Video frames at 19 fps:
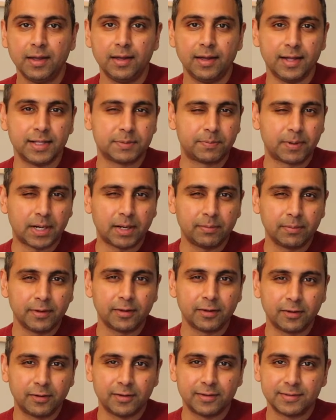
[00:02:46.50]
it's probably
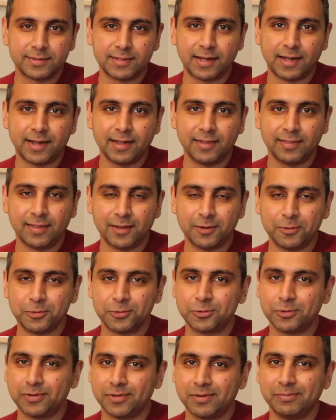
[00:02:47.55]
a good sign that you
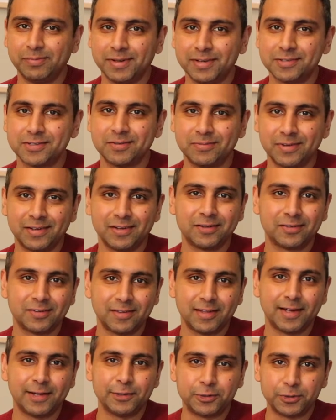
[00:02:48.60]
shouldn't be submitting to
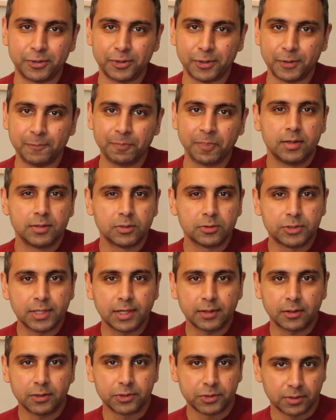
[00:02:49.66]
that journal. So
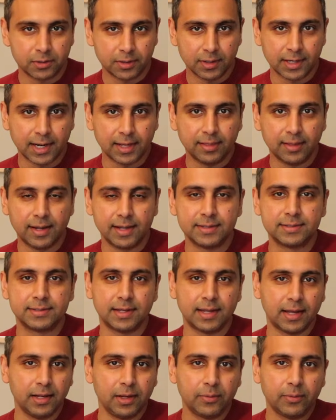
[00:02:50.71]
check your journal
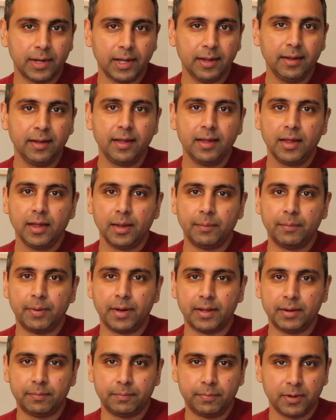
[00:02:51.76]
guidelines anyway,
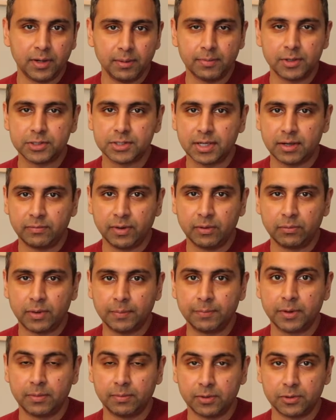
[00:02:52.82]
but pretty much every
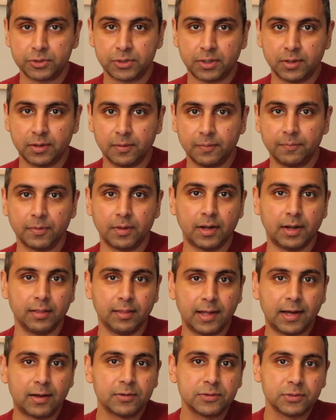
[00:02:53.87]
reputable journal
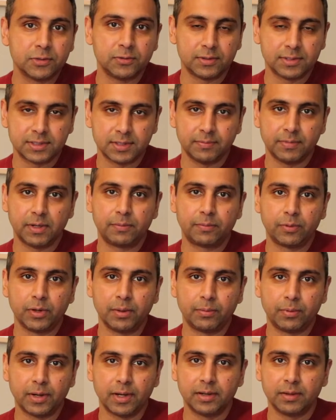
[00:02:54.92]
allows you to submit a
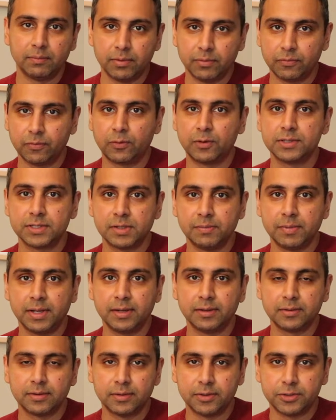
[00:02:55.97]
preprint before submitting to the